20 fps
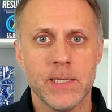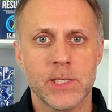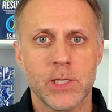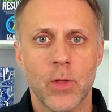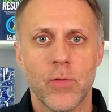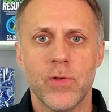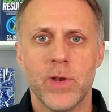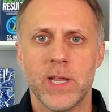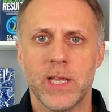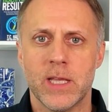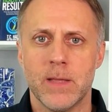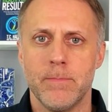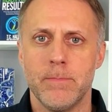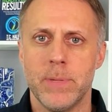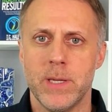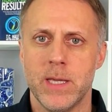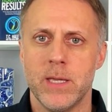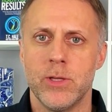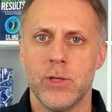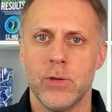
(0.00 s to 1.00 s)
so that it can
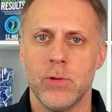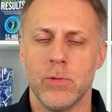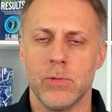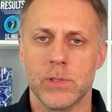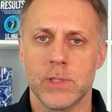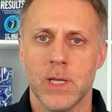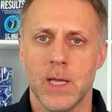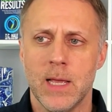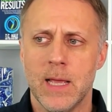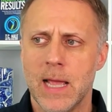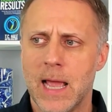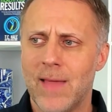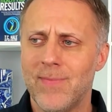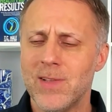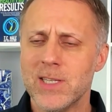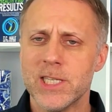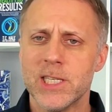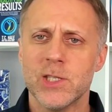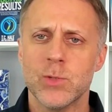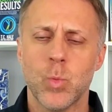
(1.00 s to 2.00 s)
be used. And
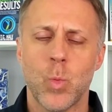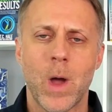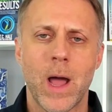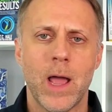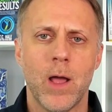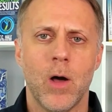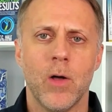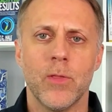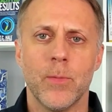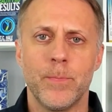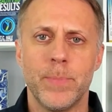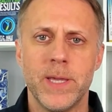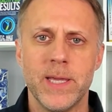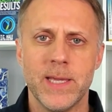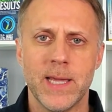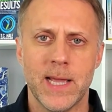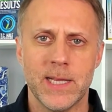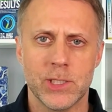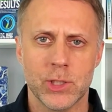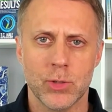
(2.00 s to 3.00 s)
this is why all the
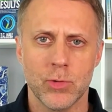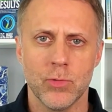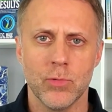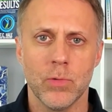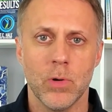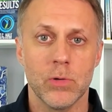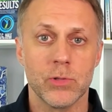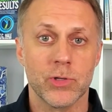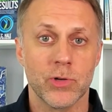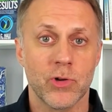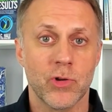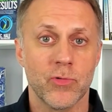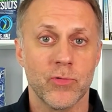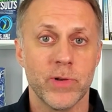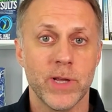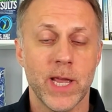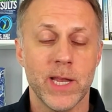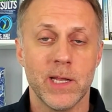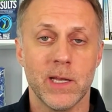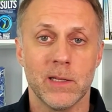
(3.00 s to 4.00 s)
pH gurus are
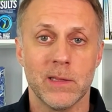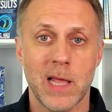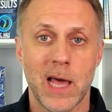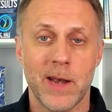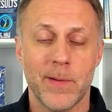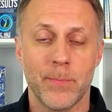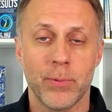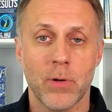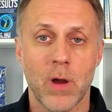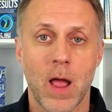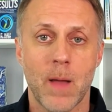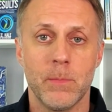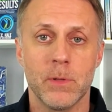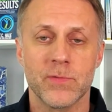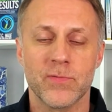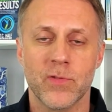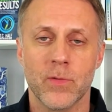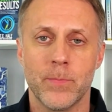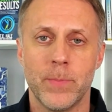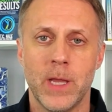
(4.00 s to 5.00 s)
creating a lot of problems
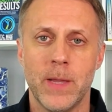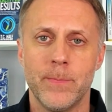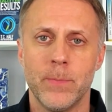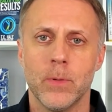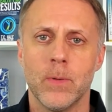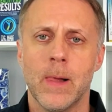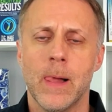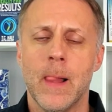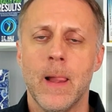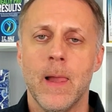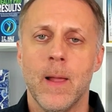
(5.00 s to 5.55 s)
for people